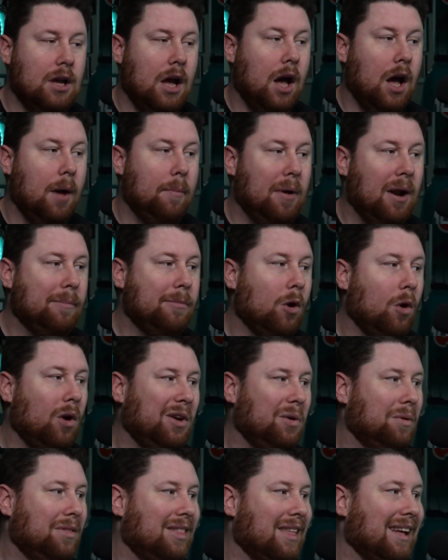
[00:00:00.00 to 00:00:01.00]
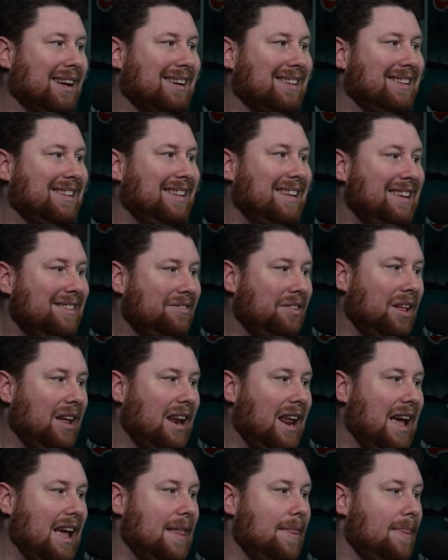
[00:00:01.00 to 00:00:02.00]
uh, but I'm going with Cleveland
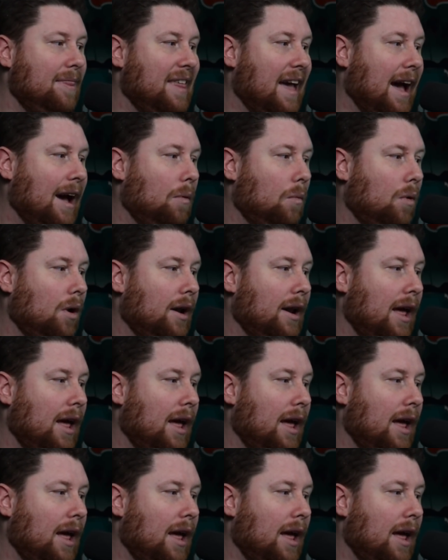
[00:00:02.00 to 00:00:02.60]
and that one.